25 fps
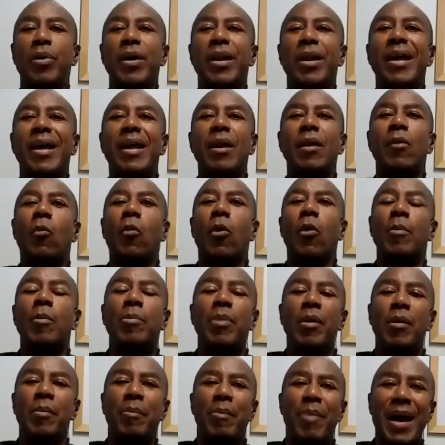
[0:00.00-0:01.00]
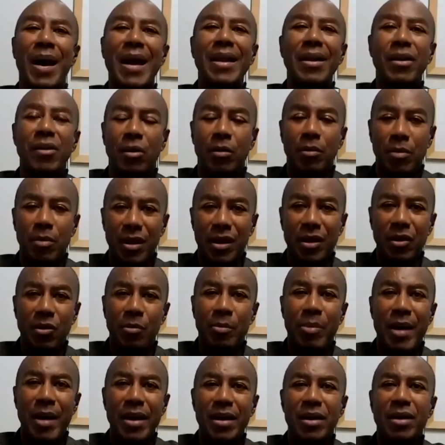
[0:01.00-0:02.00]
Put it in a workbook binder, a
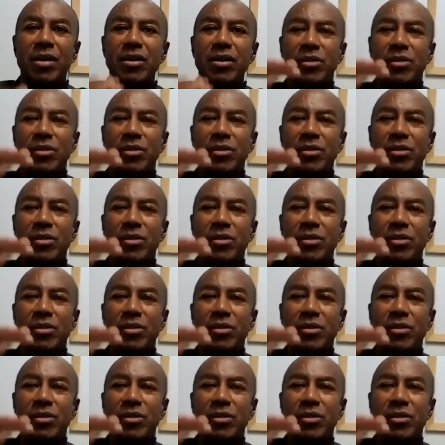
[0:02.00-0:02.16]
little binder,